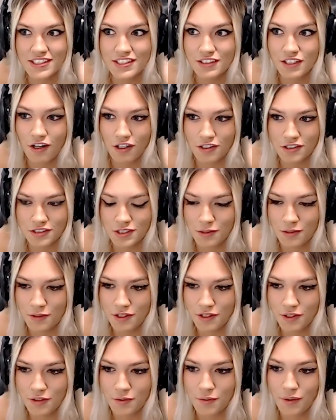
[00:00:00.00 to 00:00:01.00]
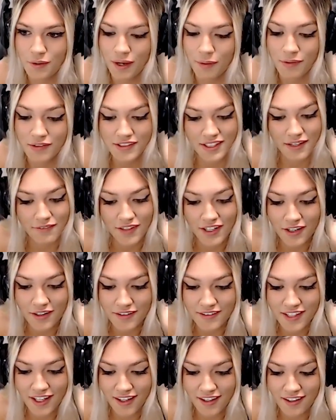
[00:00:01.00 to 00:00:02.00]
season all solo queue. I won 7 out
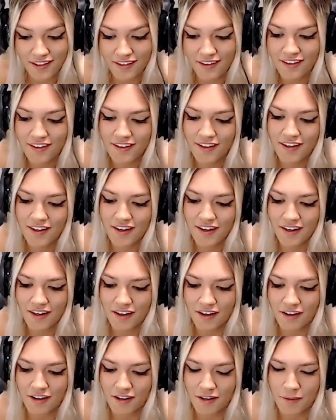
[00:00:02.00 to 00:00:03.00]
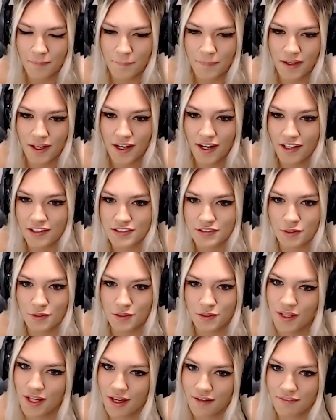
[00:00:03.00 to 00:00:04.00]
of 10. And I
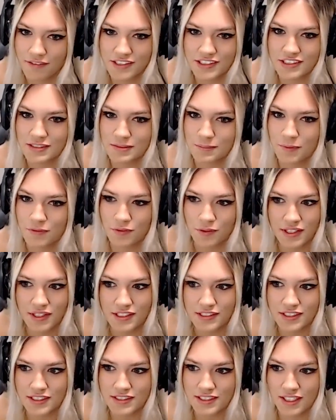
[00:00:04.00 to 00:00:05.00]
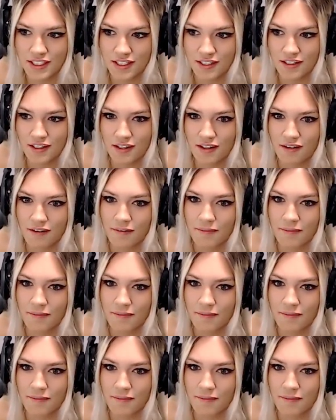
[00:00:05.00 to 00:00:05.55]
soloed every season before this season.